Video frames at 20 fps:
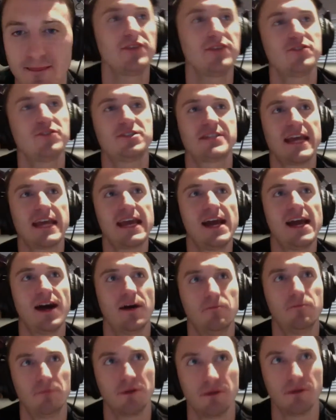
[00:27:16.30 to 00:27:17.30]
you stay
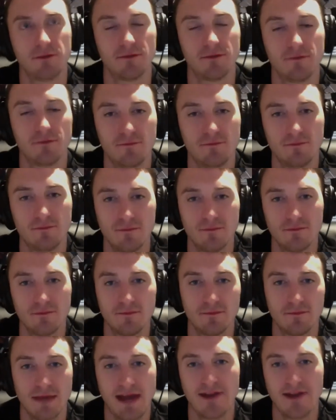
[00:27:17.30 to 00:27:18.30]
humble?
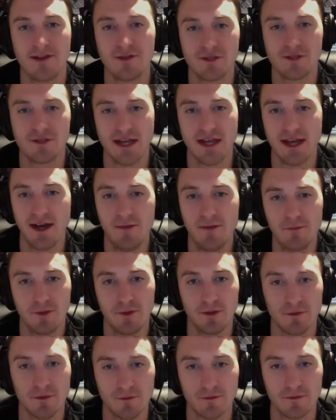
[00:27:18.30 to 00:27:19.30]
How do you stay
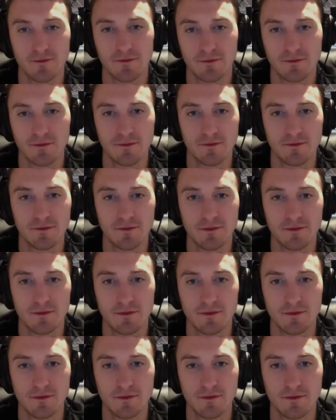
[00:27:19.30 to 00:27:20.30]
humble?
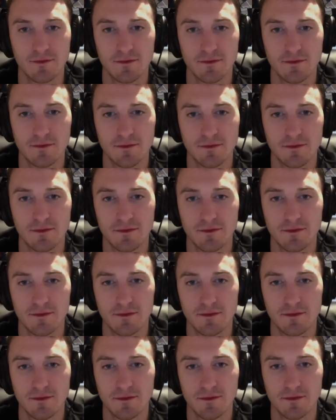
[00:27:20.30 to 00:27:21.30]
Easy.
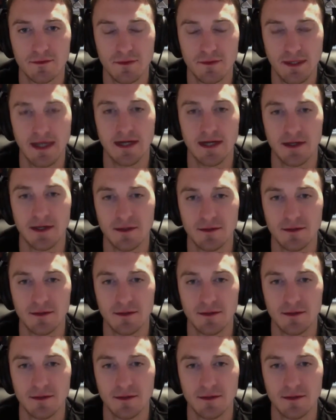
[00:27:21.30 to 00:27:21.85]
Yeah.